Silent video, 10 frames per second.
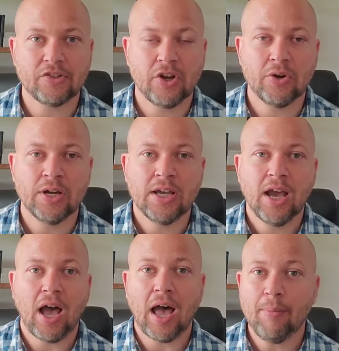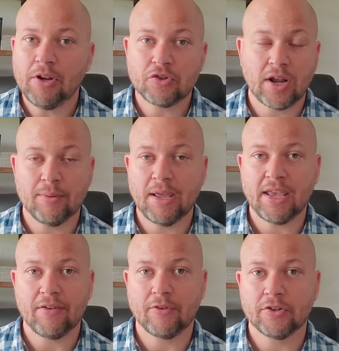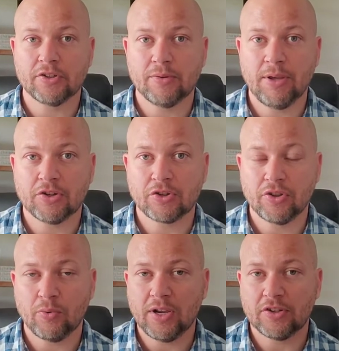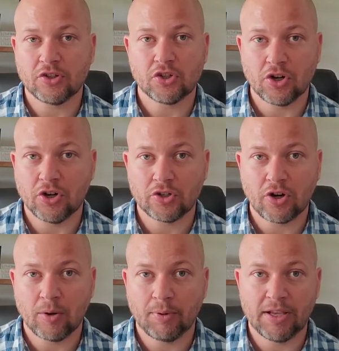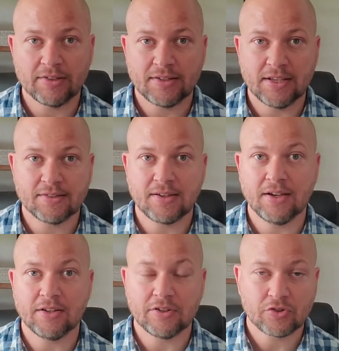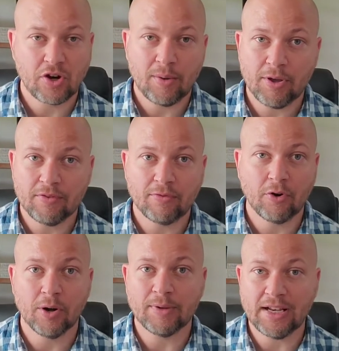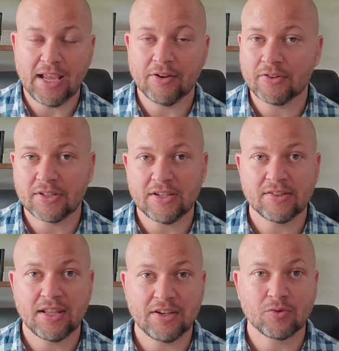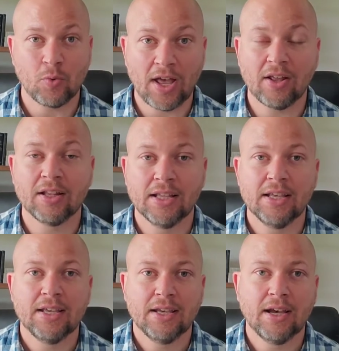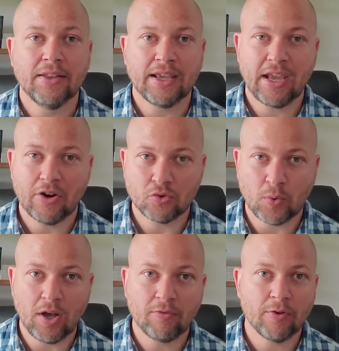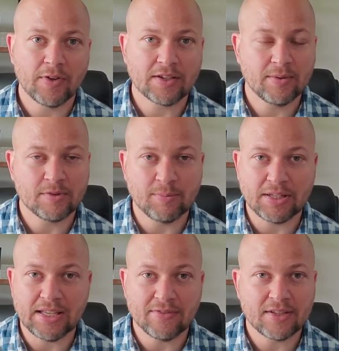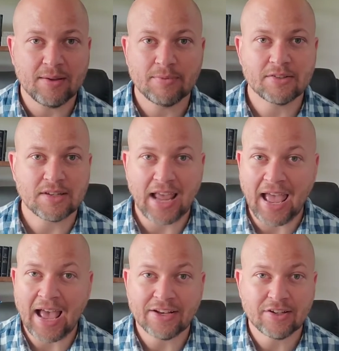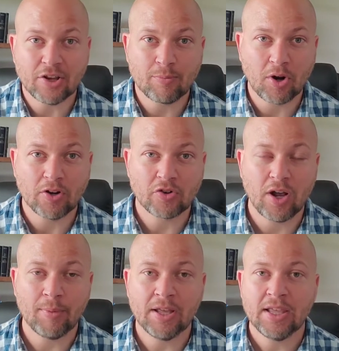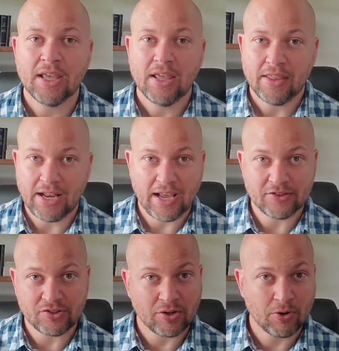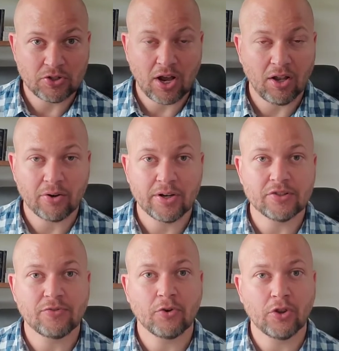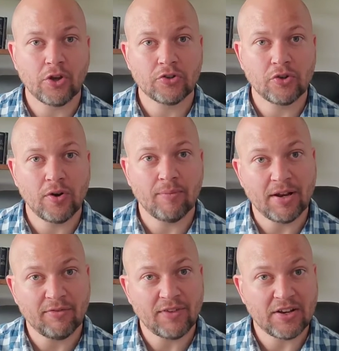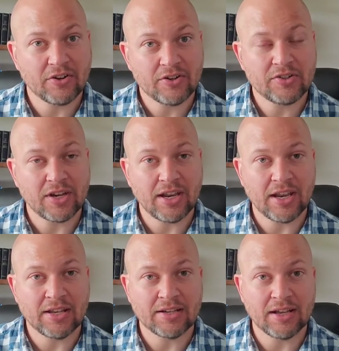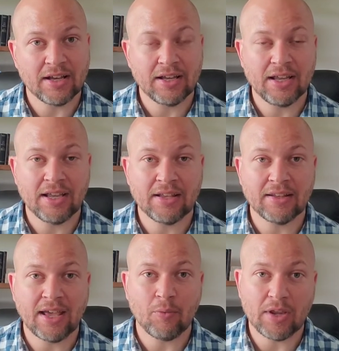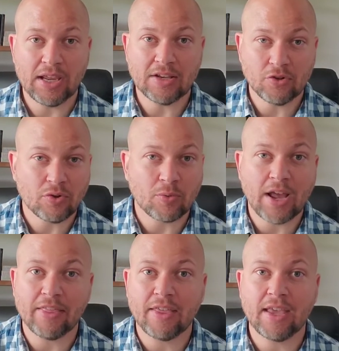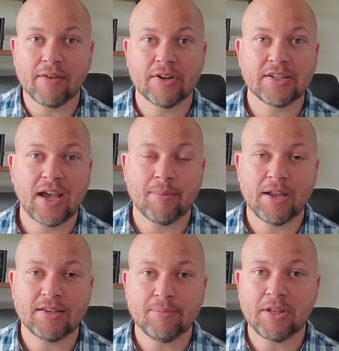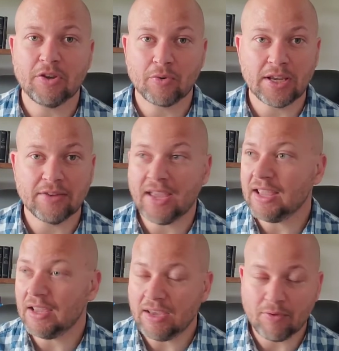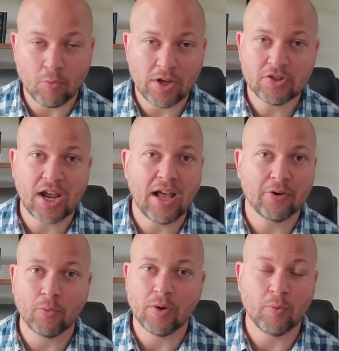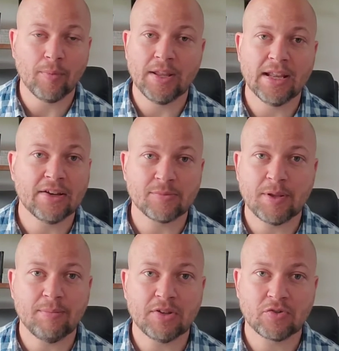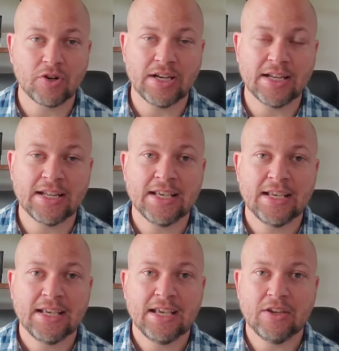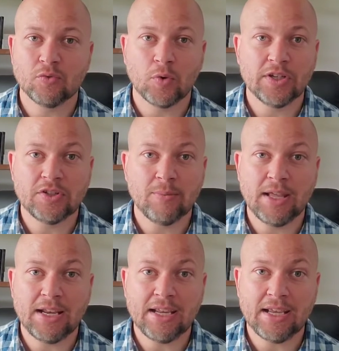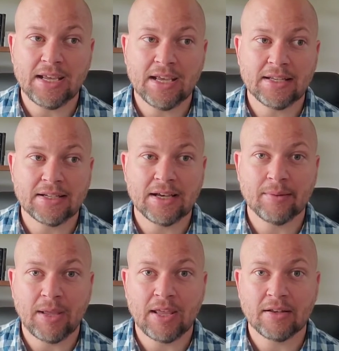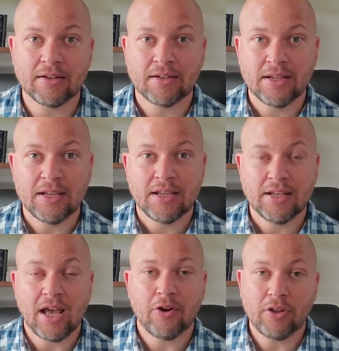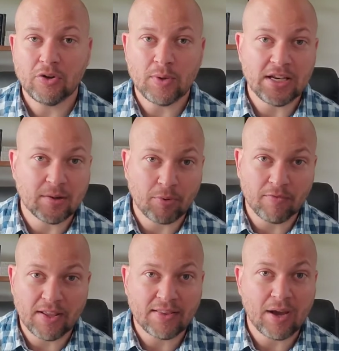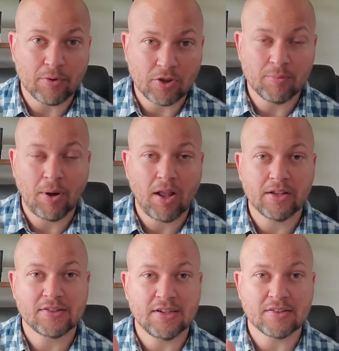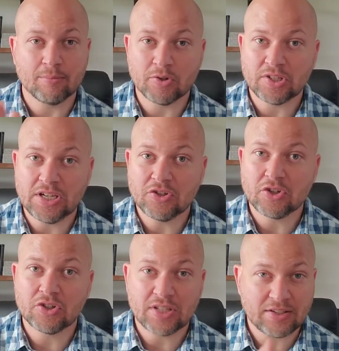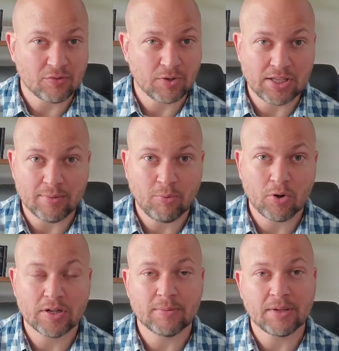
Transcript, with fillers: So I'm going to try to make efforts to make sure that we as a church are a place that's, uh, that's trauma informed and handles these things well uh, that cares well for victims, believes them, doesn't add to their trauma, that has zero tolerance for those who have been offenders, and uh, and that we do the right thing every time. I deeply grieve. Even one child or one woman that has been mistreated is one too many, and um, and not only do we need to prevent that with good policies and procedures, that's really important.